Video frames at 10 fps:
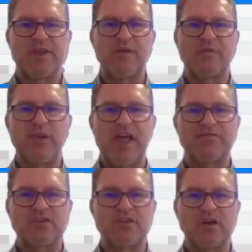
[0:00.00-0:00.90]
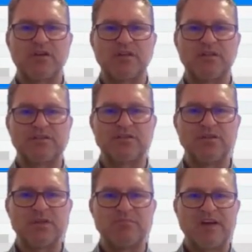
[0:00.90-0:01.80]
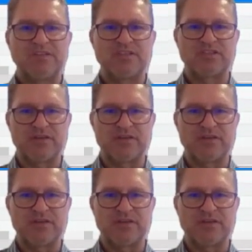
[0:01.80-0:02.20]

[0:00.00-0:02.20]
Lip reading: we'll have to do some budget